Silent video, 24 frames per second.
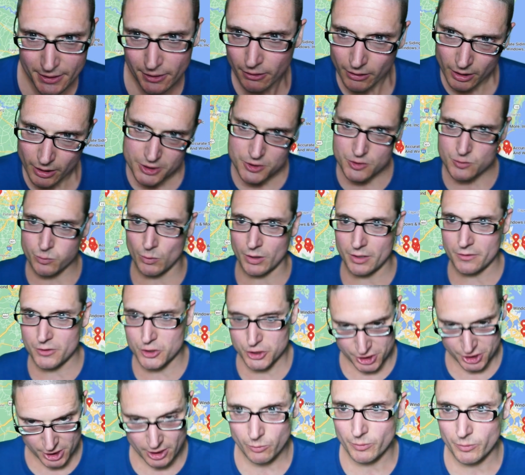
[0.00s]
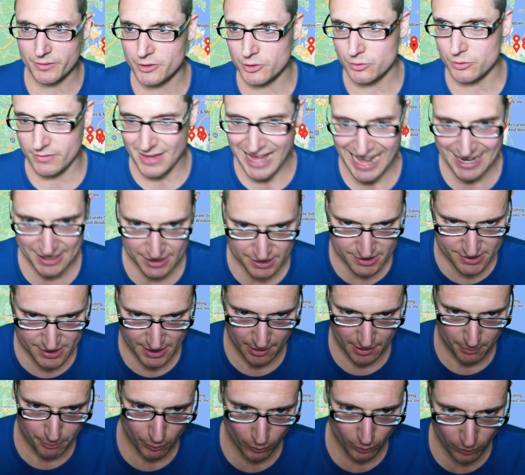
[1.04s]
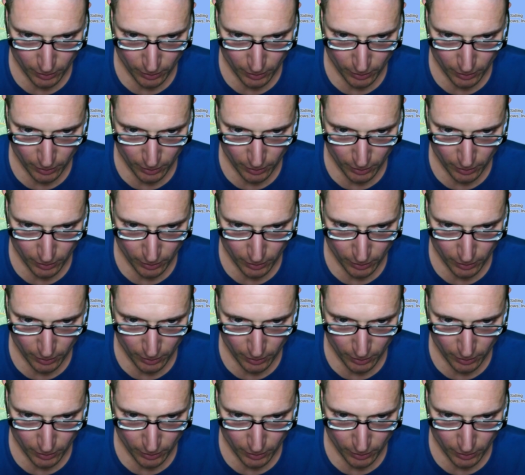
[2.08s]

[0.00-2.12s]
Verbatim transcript: I just wanted to share with you that example.